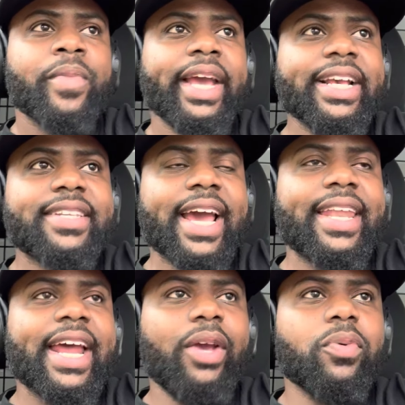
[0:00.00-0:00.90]
He said
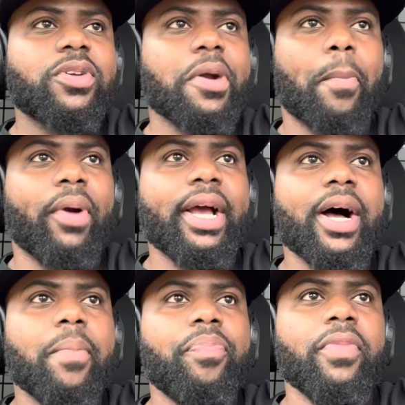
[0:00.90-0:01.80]
that he was going to bring
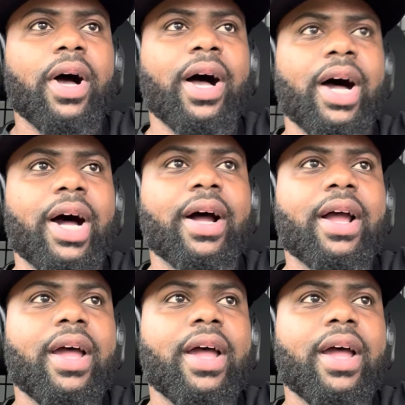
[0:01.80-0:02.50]
up, uh,